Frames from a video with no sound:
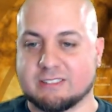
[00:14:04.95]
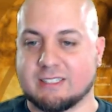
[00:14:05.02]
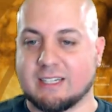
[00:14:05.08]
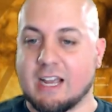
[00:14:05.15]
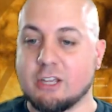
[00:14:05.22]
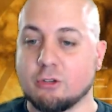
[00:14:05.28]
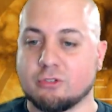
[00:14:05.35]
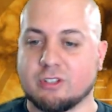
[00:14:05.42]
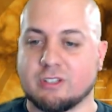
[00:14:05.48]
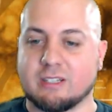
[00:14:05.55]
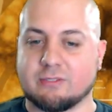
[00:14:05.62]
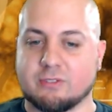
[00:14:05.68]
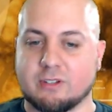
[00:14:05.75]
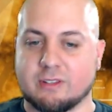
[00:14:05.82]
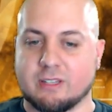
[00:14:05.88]
and I use it
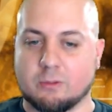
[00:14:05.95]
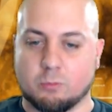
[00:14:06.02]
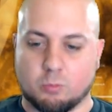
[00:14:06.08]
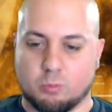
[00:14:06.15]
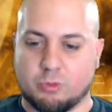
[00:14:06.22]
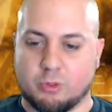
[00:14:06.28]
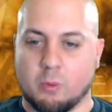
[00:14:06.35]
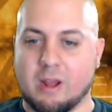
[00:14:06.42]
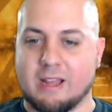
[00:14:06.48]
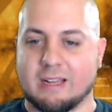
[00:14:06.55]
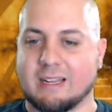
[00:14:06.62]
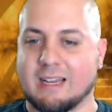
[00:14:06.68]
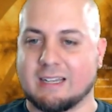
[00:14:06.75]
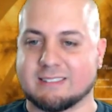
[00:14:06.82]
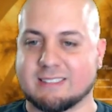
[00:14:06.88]
different than the way it
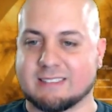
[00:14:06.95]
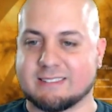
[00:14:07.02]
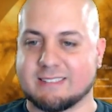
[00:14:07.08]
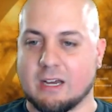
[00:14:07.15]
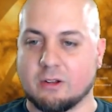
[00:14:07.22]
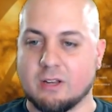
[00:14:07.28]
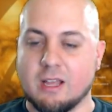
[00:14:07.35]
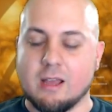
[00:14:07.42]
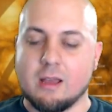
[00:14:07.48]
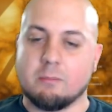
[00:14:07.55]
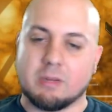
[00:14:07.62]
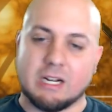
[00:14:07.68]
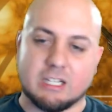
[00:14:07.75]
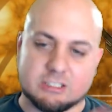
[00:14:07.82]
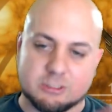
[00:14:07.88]
kind of sets out, but
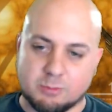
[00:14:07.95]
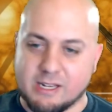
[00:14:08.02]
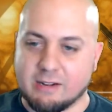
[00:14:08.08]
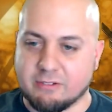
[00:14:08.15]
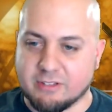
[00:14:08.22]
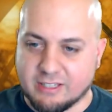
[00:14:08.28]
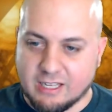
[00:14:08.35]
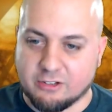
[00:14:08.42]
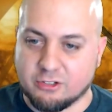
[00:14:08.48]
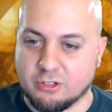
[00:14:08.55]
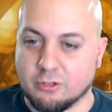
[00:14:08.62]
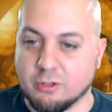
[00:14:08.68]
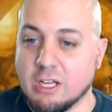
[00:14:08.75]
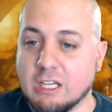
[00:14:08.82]
I'll explain everything out to you.